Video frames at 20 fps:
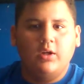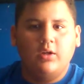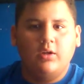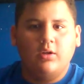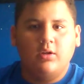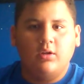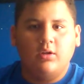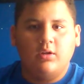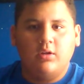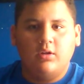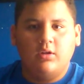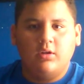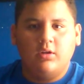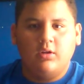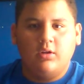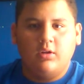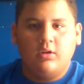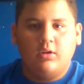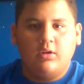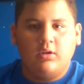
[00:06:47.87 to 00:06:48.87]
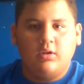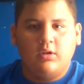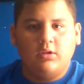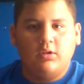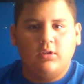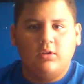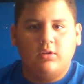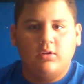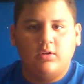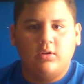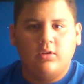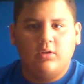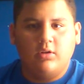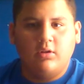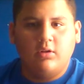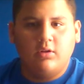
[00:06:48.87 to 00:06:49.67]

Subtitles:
Nobody speaks.